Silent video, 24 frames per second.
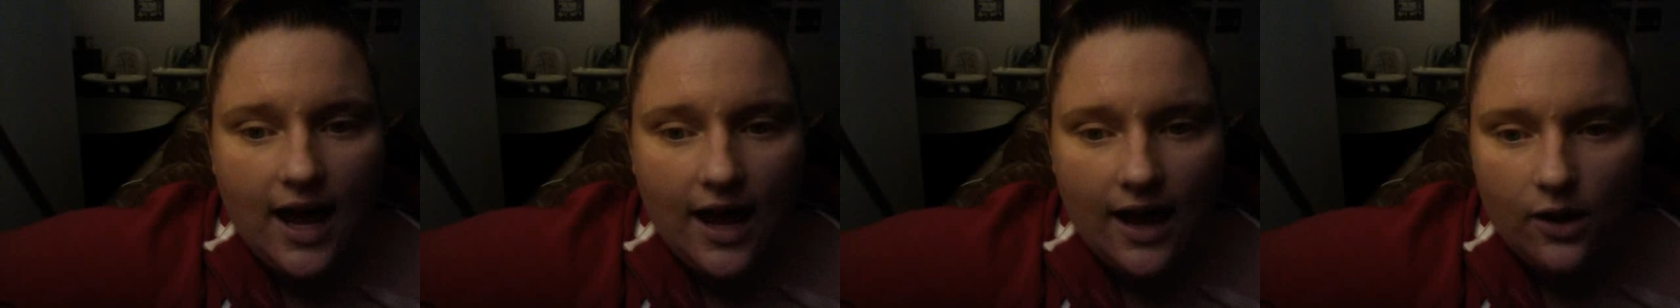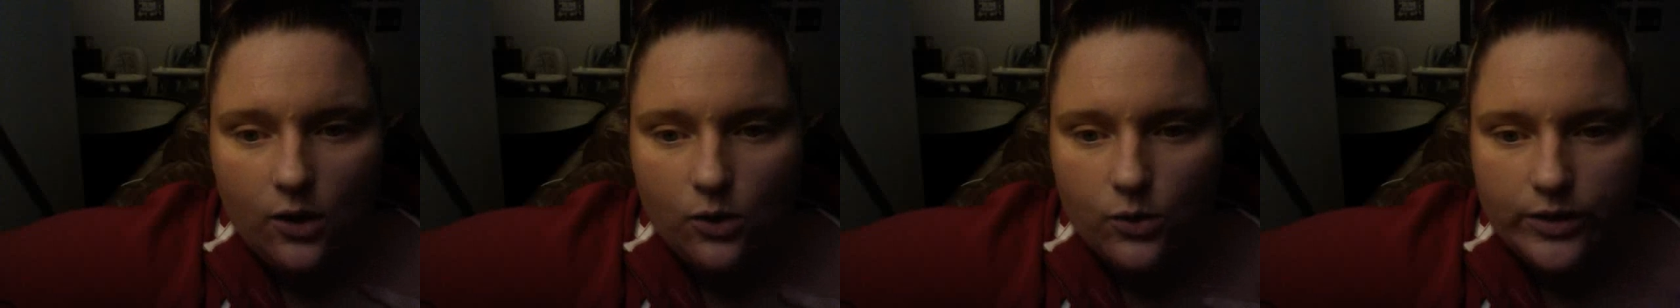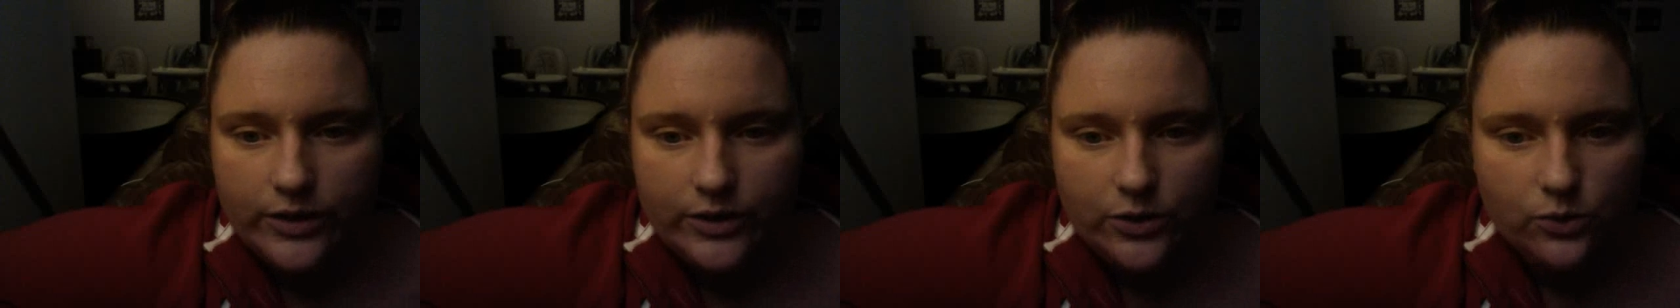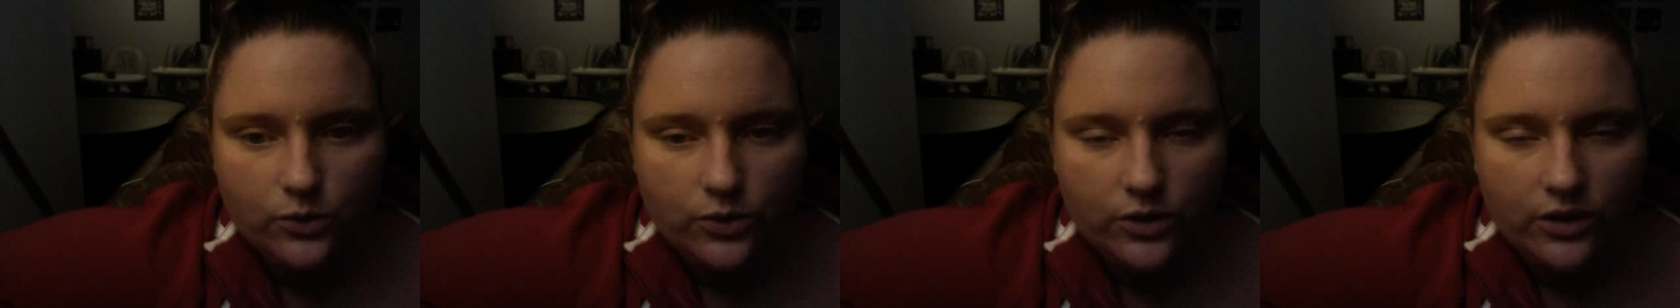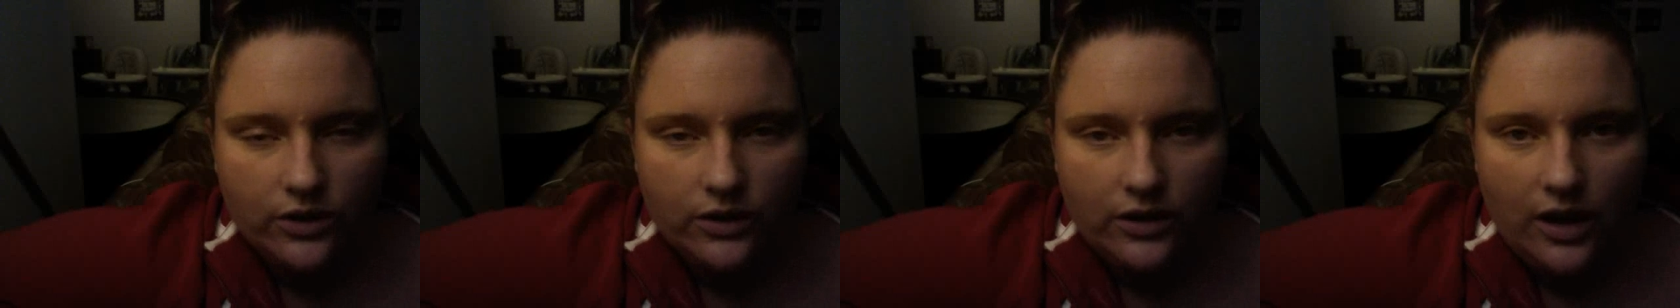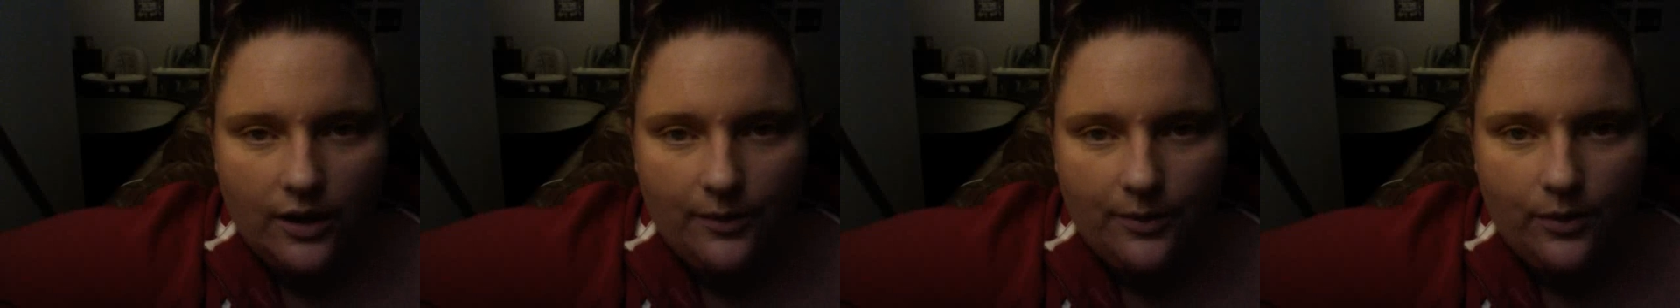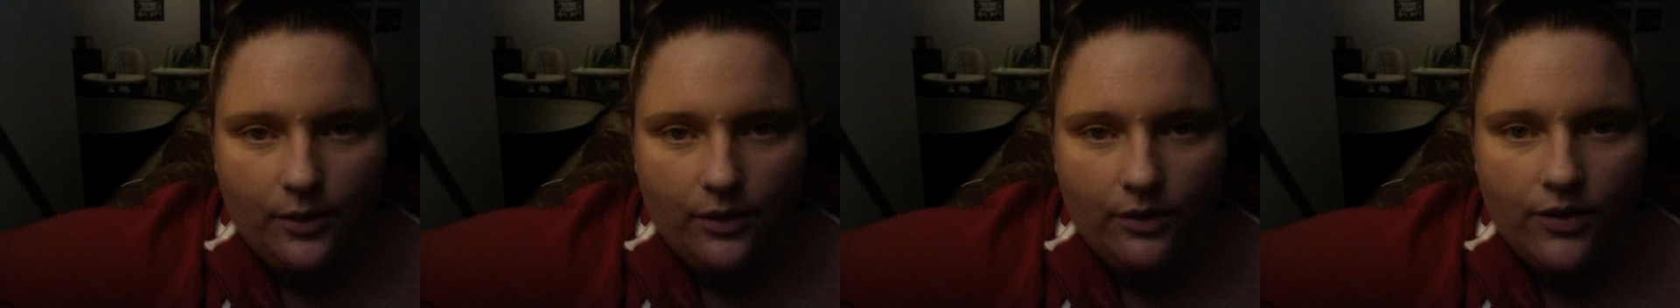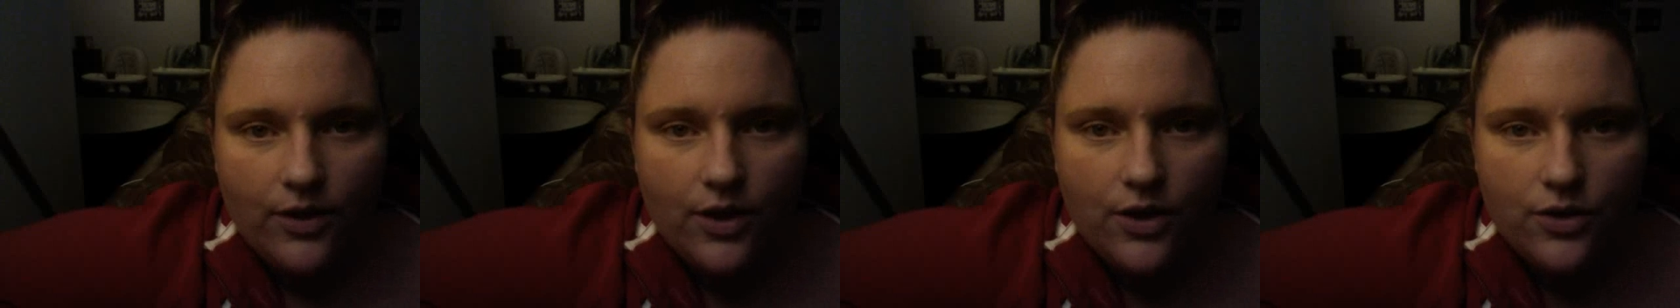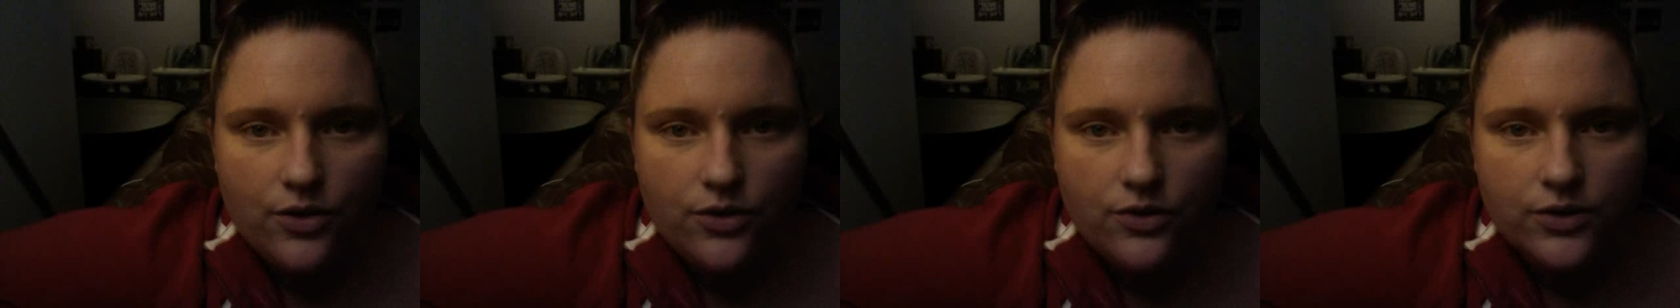I always order a couple of
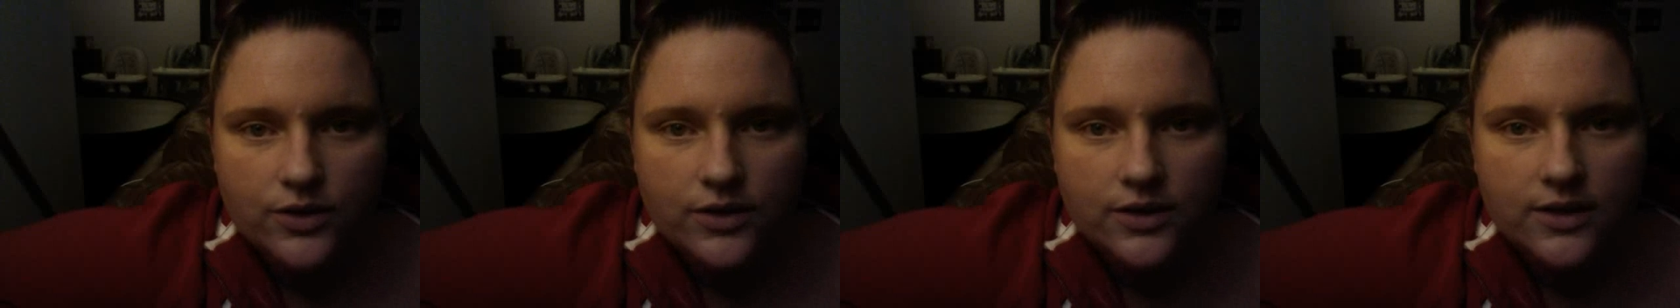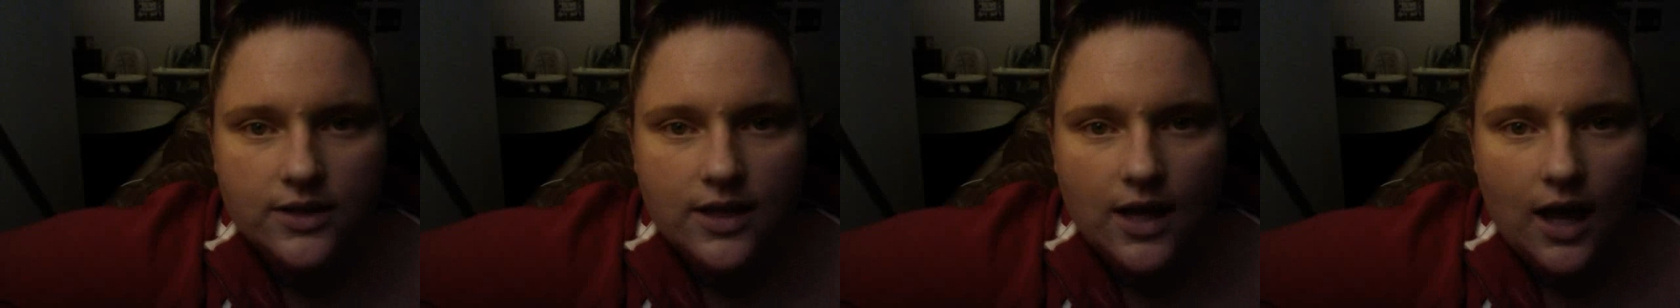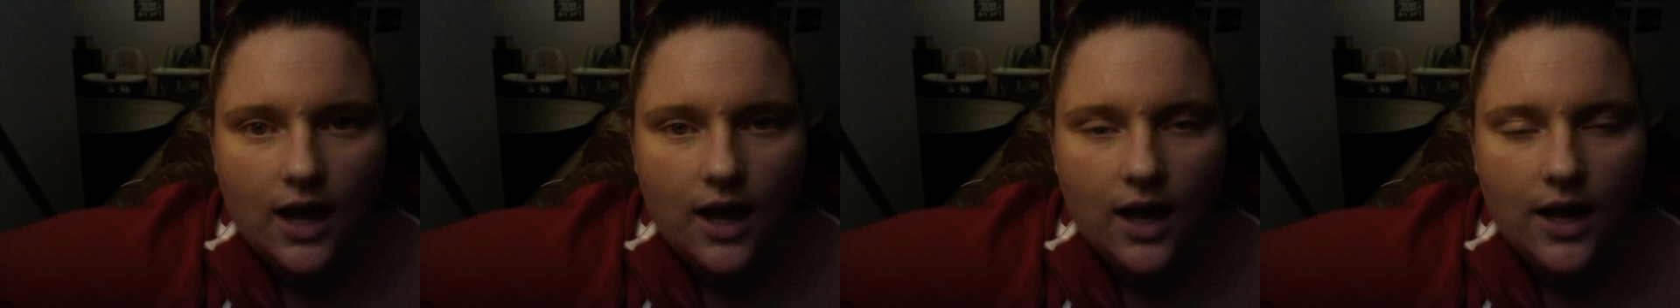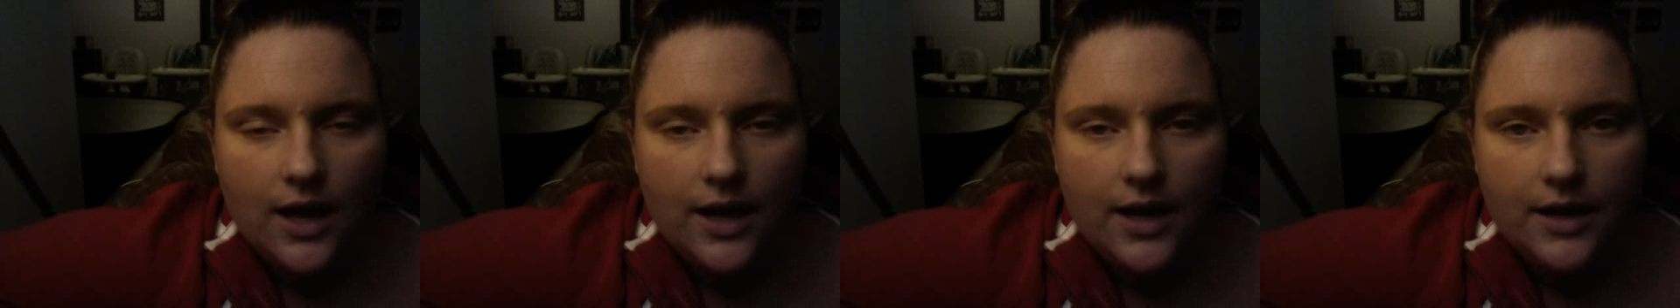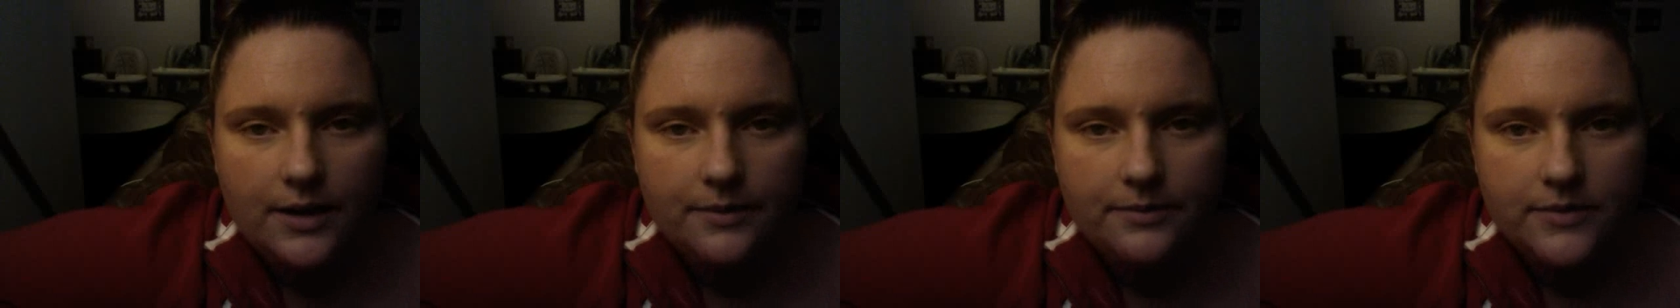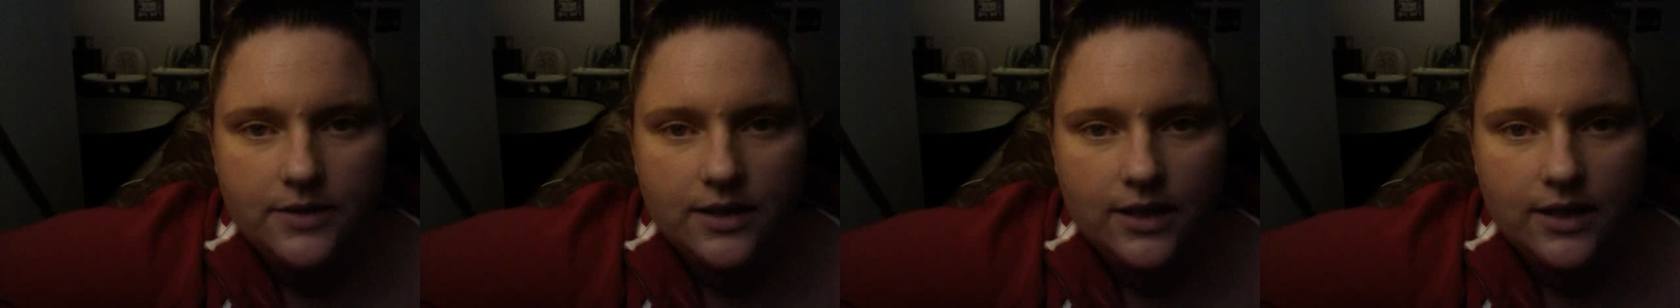those um,